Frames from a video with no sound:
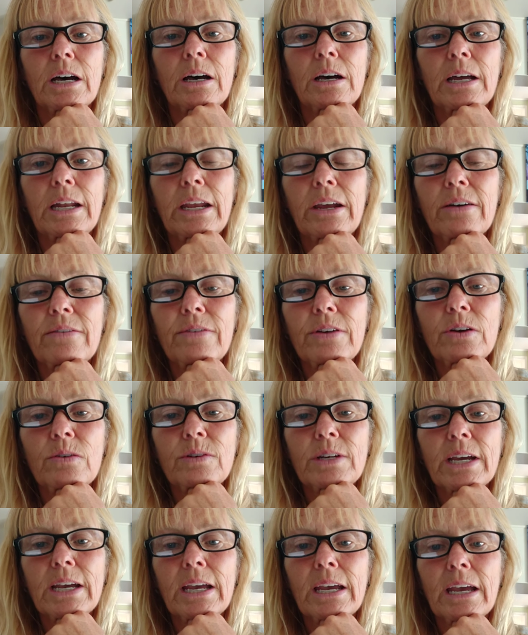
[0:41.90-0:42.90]
Any of you
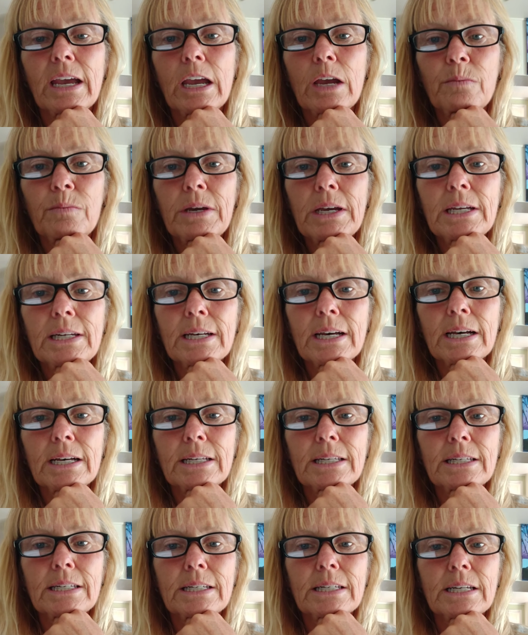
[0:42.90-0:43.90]
taking AP
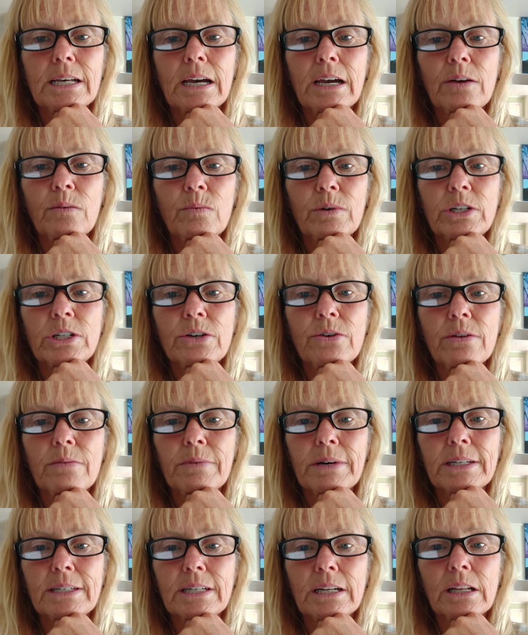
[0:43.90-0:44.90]
tests, I wish you the
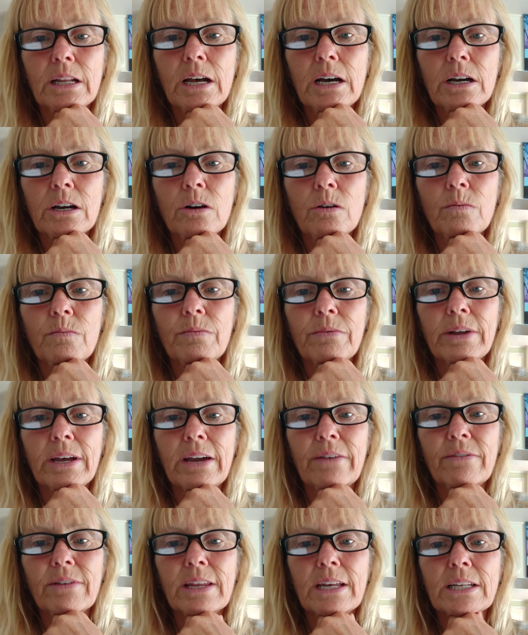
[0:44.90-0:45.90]
best of luck.
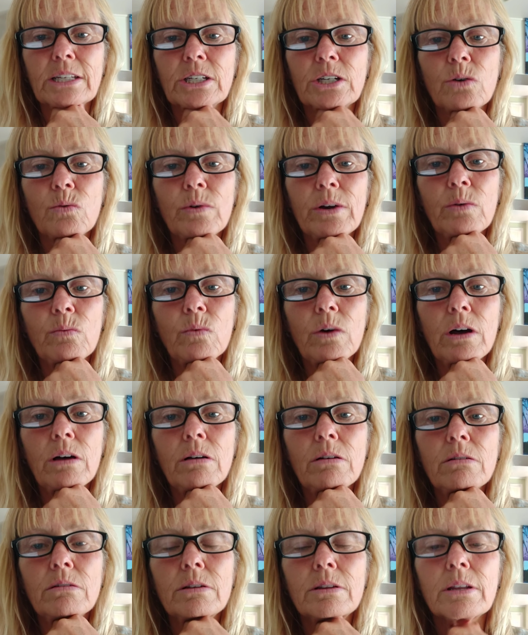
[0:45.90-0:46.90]
Hopefully, everything's going
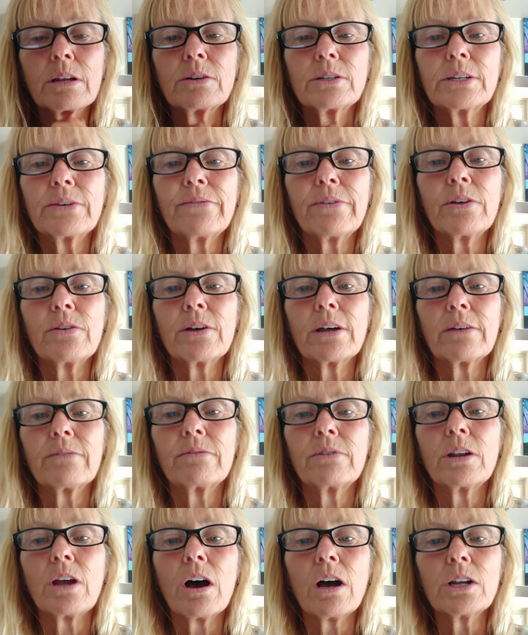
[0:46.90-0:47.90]
well. Those of you that
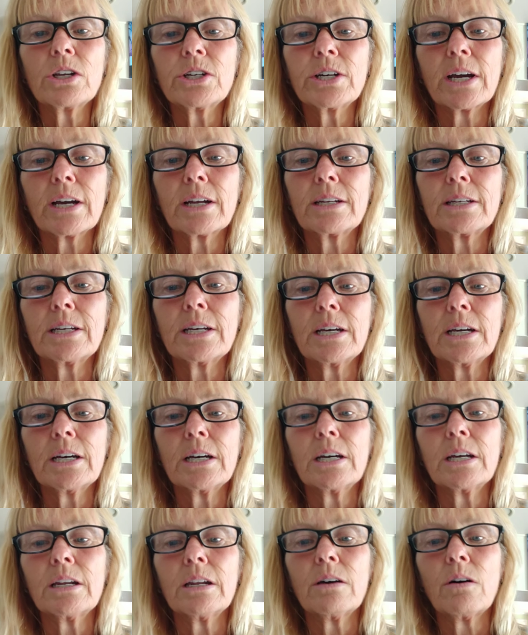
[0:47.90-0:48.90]
have not checked
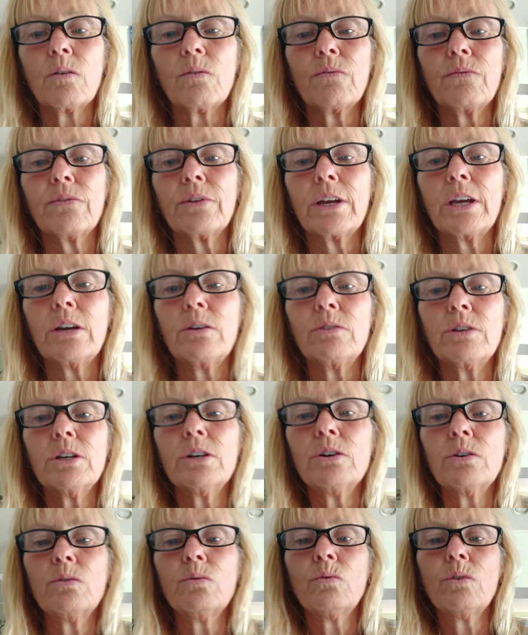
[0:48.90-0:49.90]
in, hopefully, you
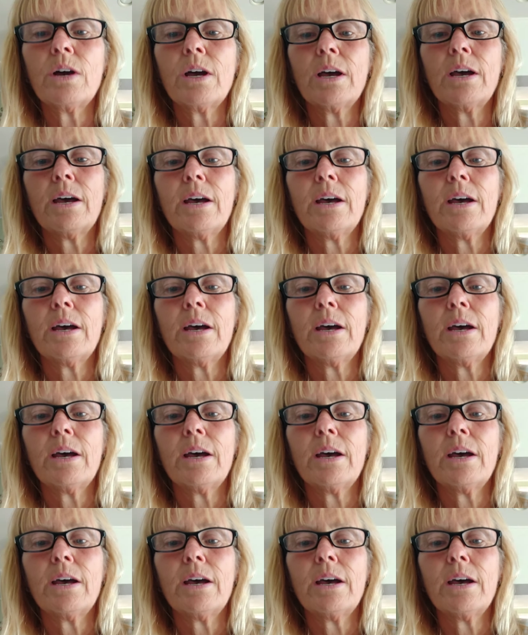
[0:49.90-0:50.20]
do.